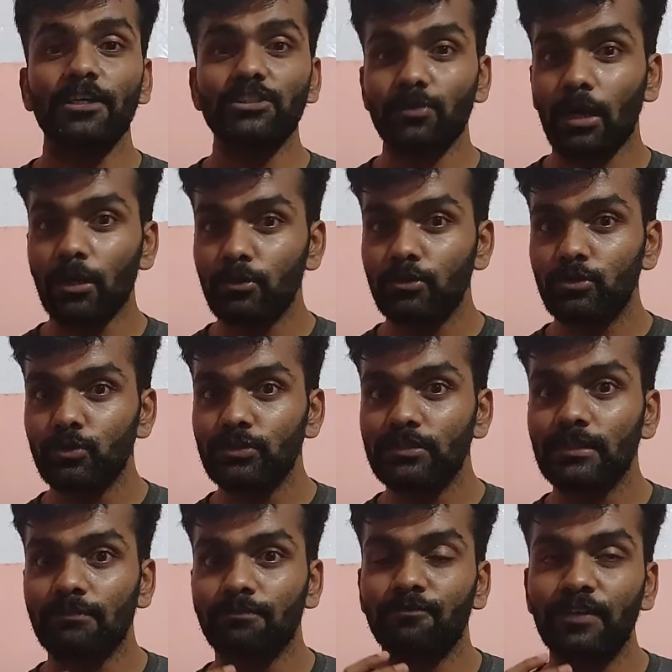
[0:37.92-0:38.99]
First you have to choose
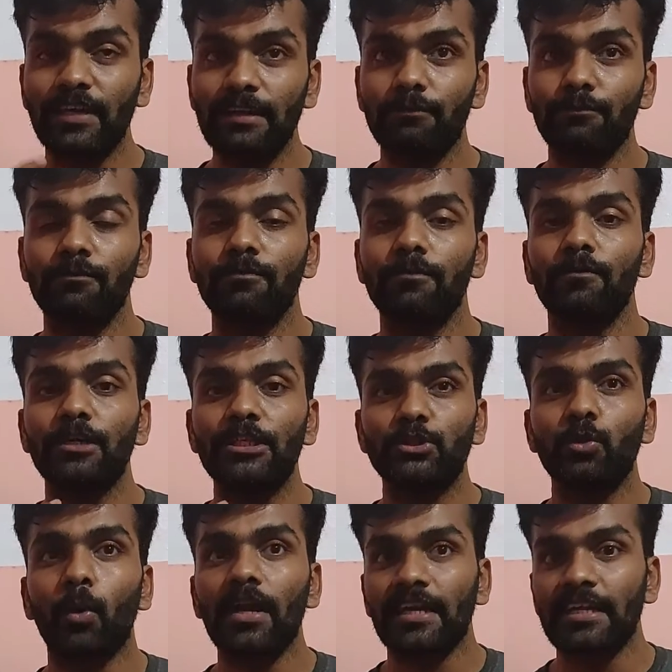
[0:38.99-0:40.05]
the field which
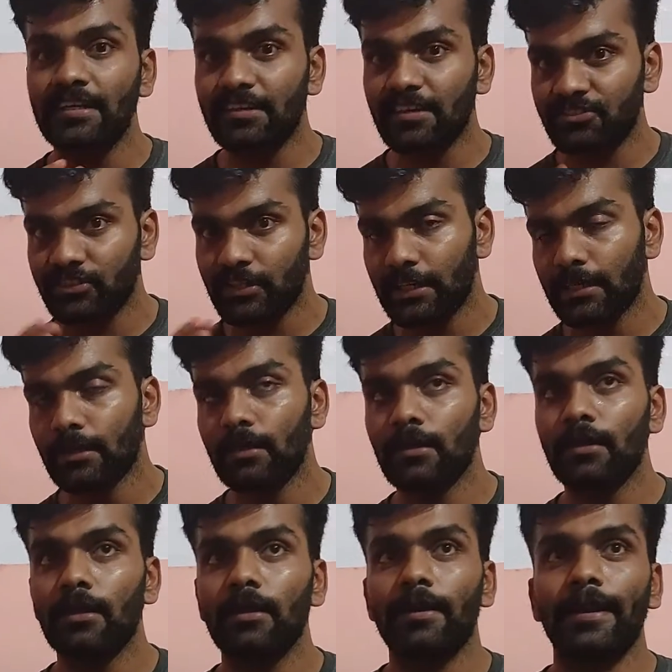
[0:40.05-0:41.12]
you are interested in,
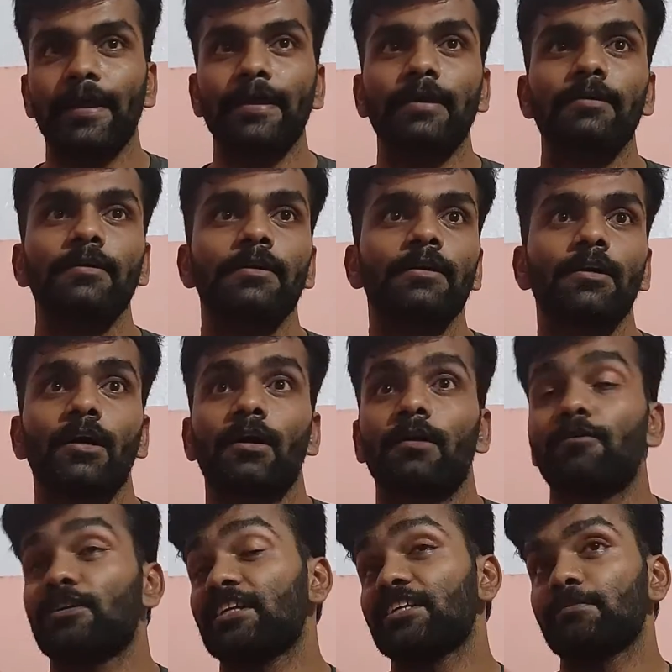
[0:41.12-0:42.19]
like
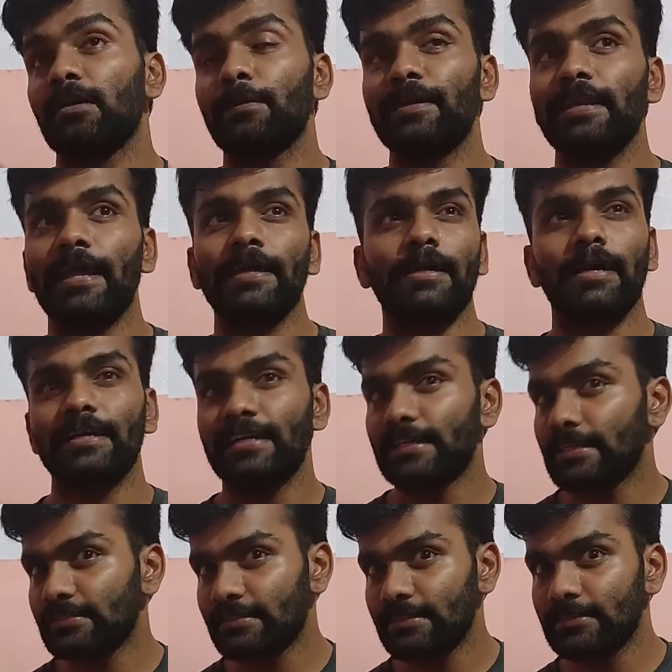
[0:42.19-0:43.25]
whether it may be like
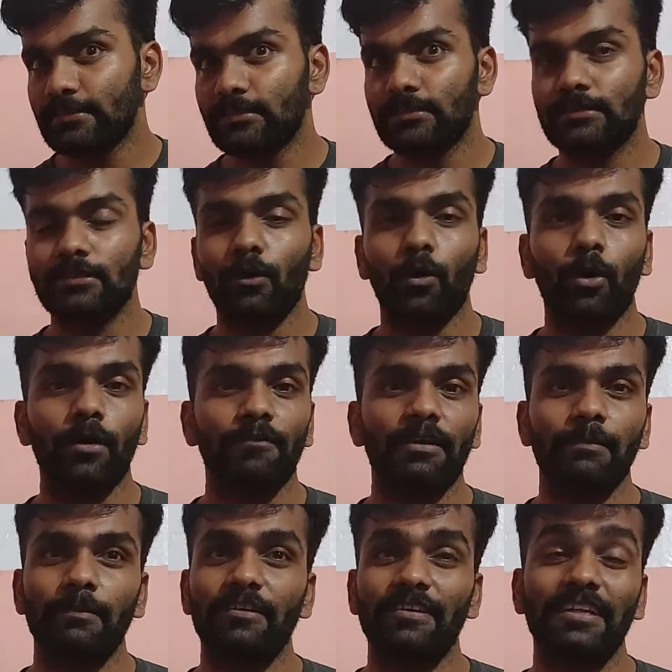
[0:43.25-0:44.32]
data science or
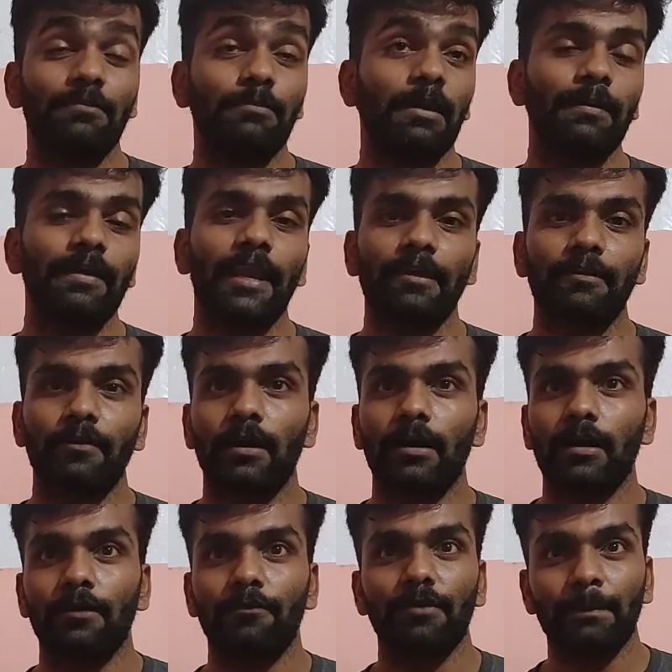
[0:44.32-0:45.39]
whether it may be like
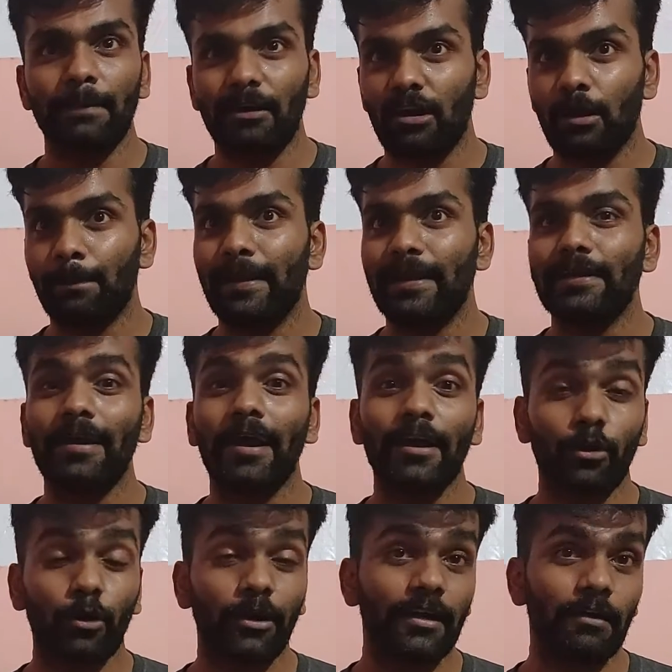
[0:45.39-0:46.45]
web development,
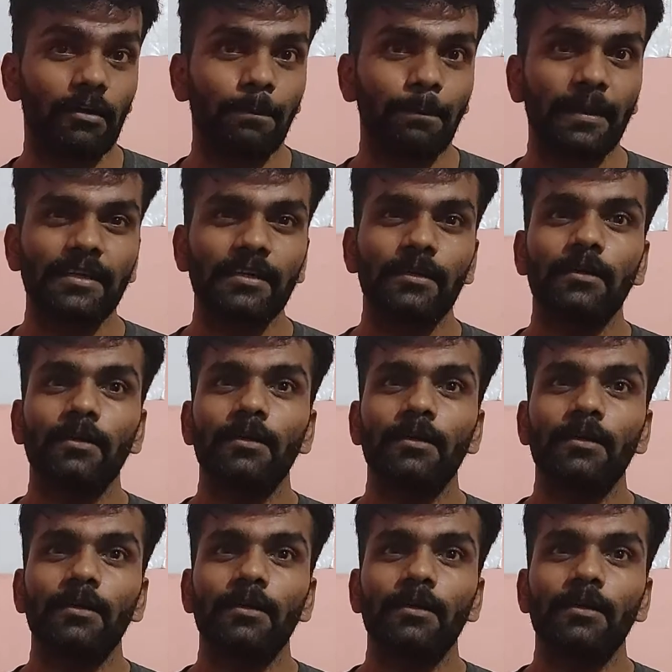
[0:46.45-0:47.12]
Android development,